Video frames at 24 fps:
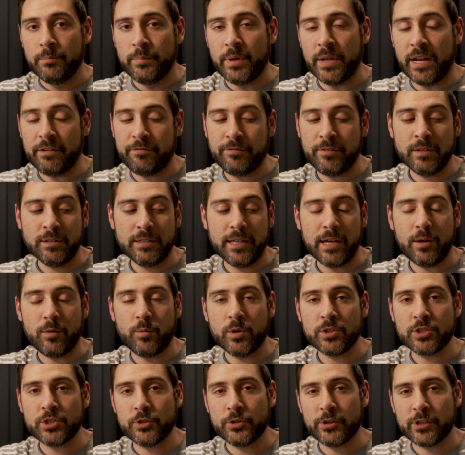But I feel
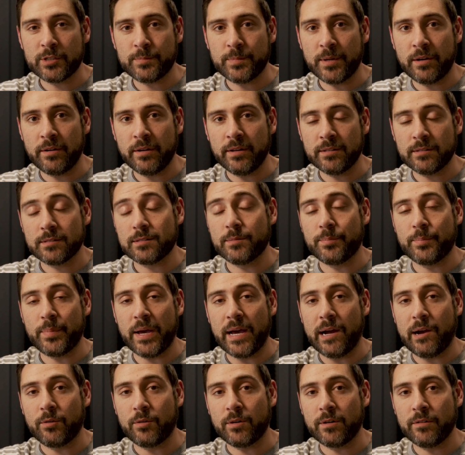like once you experience the
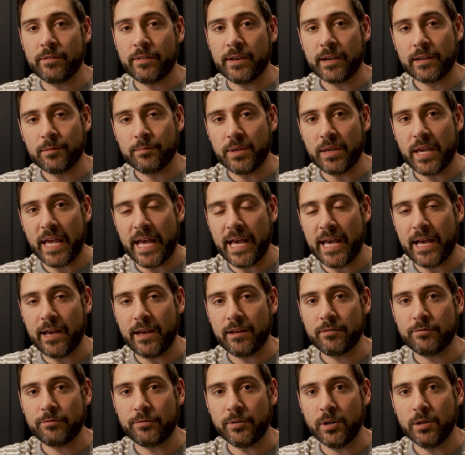power that can be
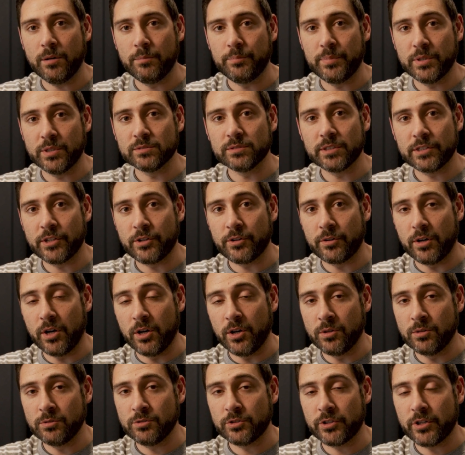had from building your
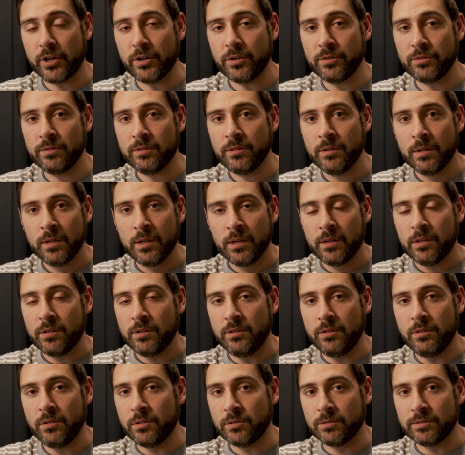own drone,
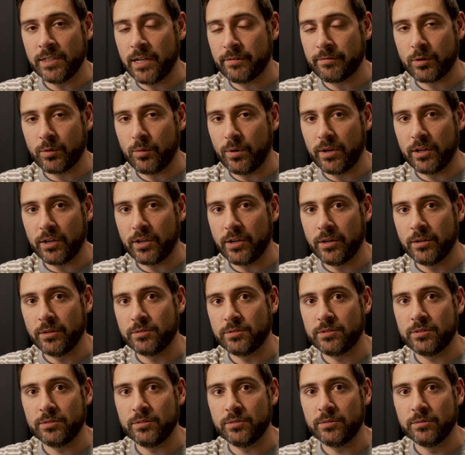you'll never want to
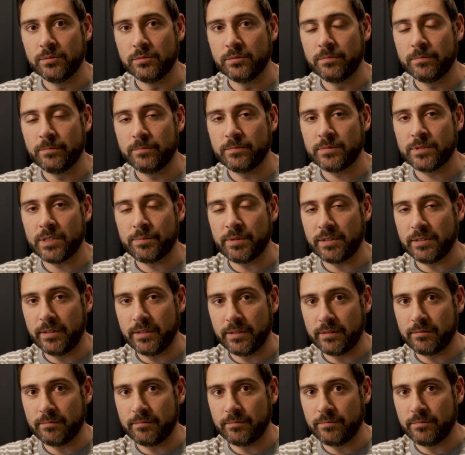go to something
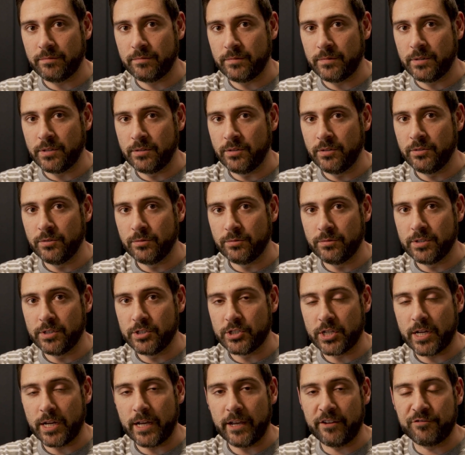like the new
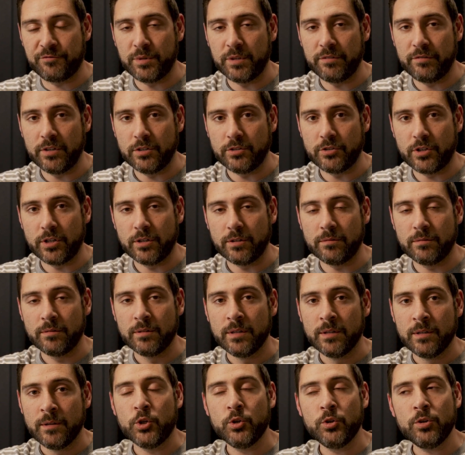DJI FPV drone.
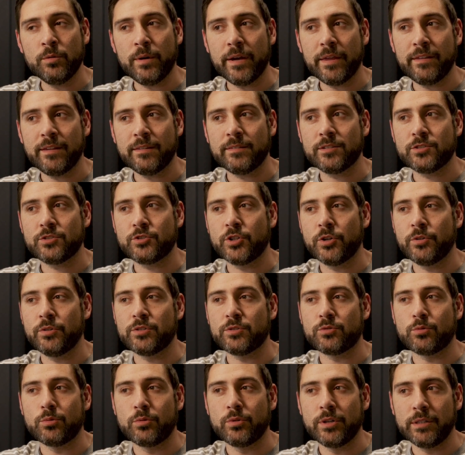Who do I think this drone
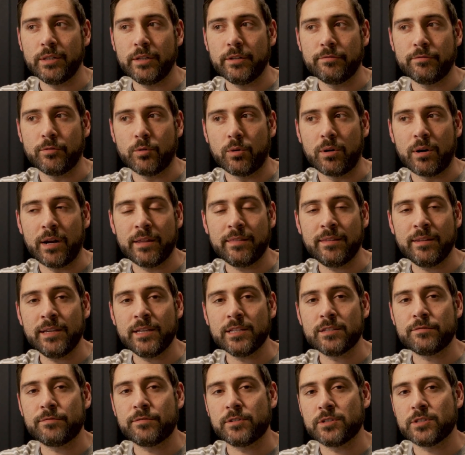is really for? I think
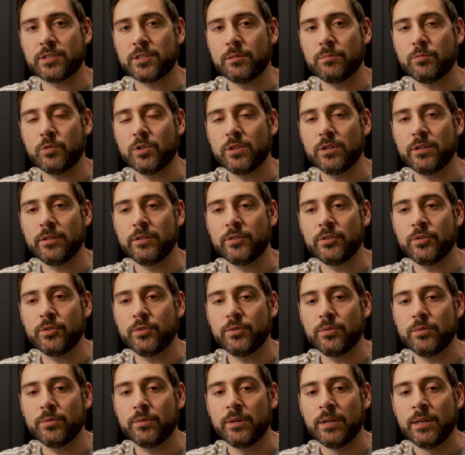it's for someone
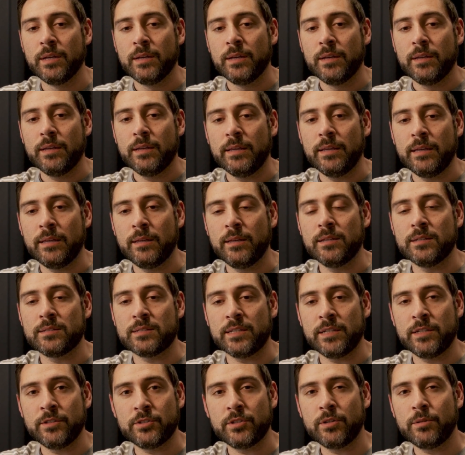who
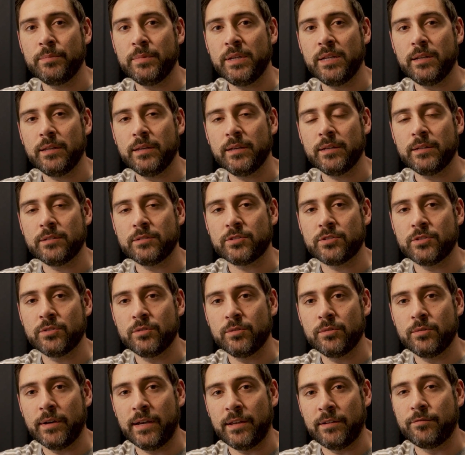is intermediate
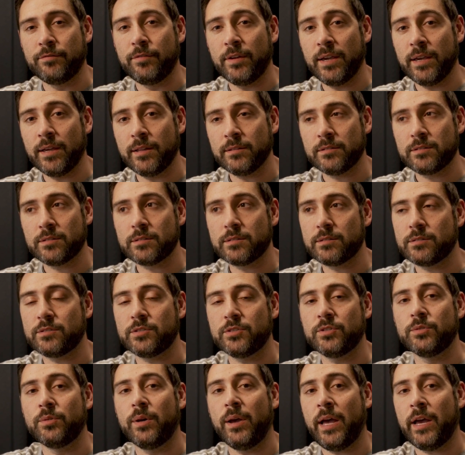to advanced
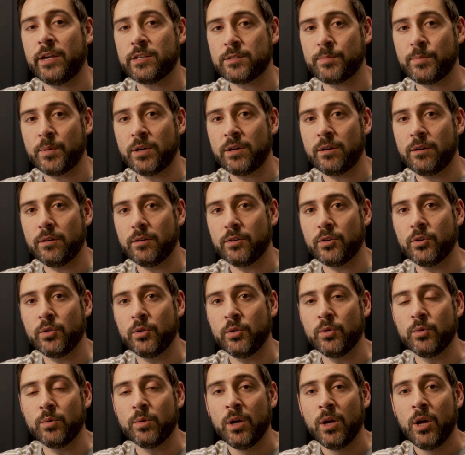to expert,
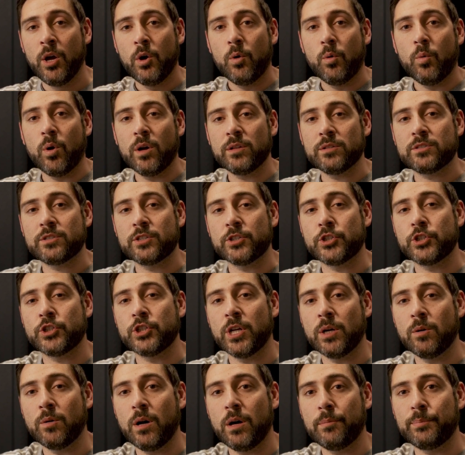who wants to
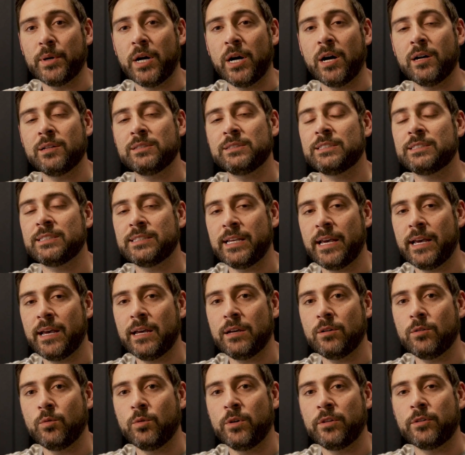show up on
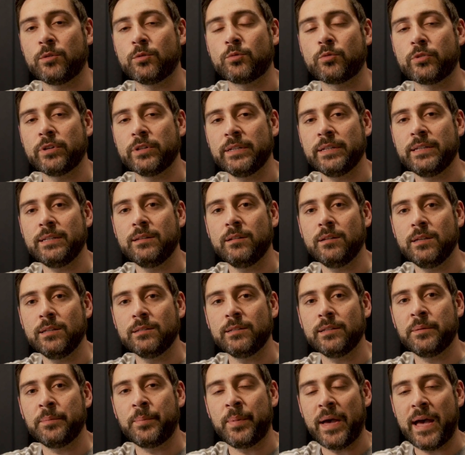set with a really
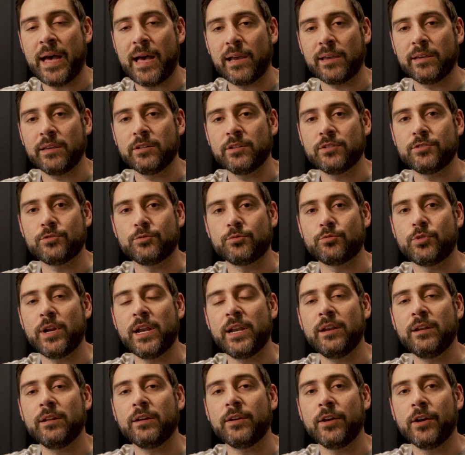neatly packaged,
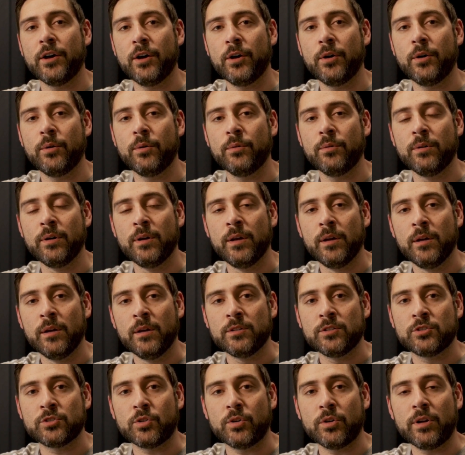ready to go
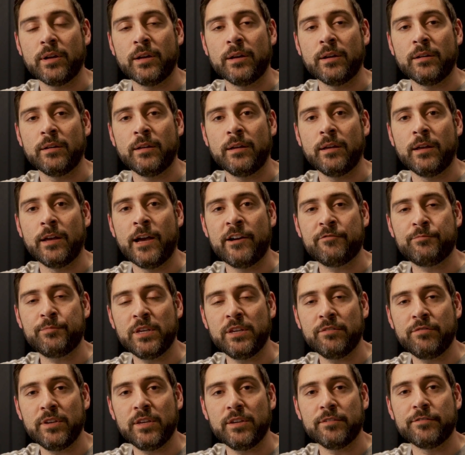sort of
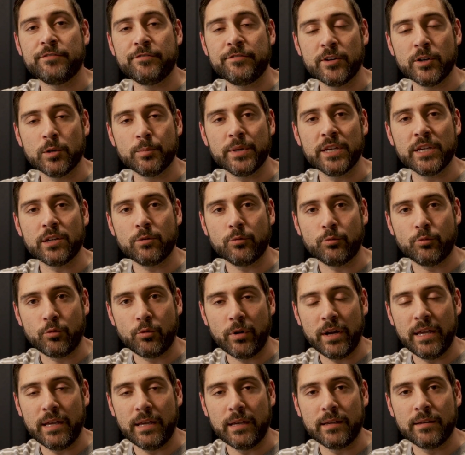FPV filming
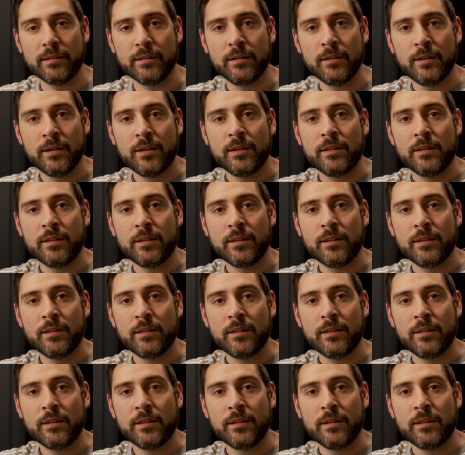rig